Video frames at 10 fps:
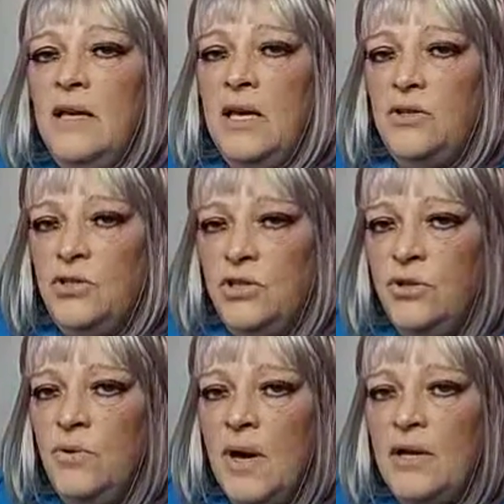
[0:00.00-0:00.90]
and
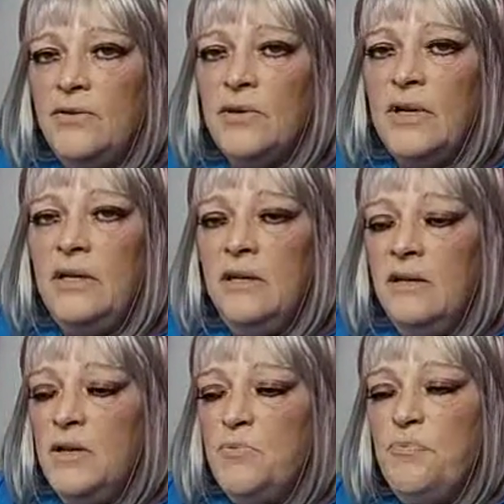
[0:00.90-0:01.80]
200
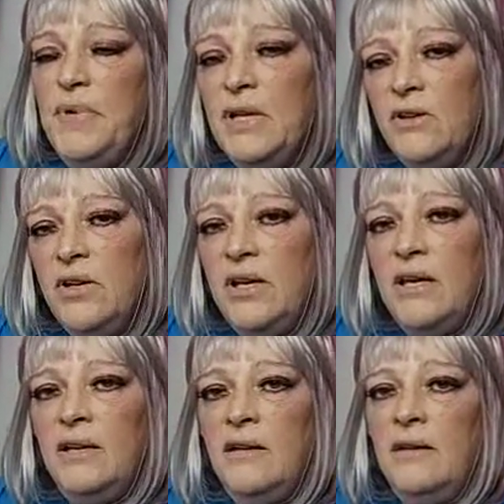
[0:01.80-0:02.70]

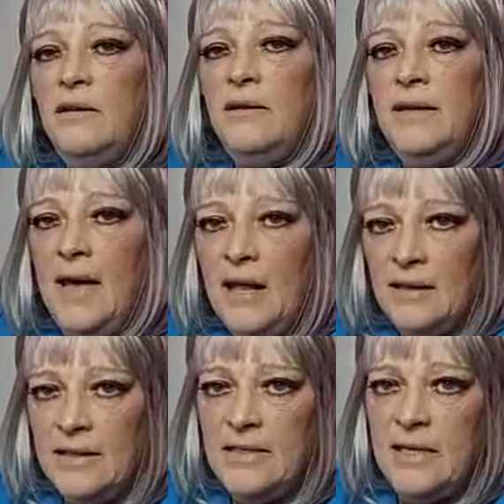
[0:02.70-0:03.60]
billion
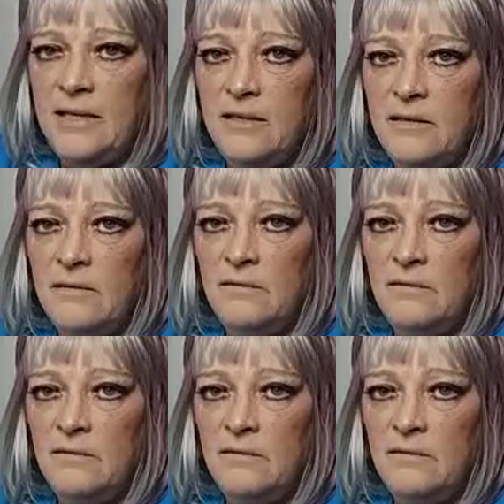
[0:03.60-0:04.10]
galaxies.